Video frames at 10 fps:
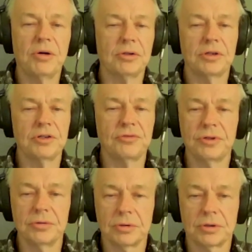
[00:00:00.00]
of the history
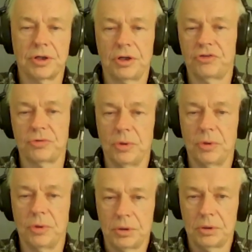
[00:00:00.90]
you learn in high school.
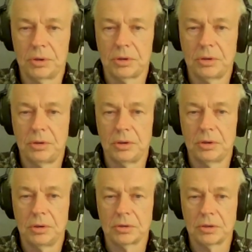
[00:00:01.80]

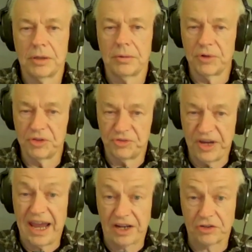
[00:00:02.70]
Okay? But it's
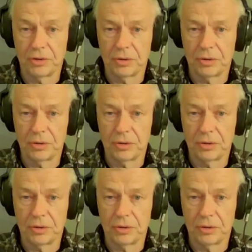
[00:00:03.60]
fact.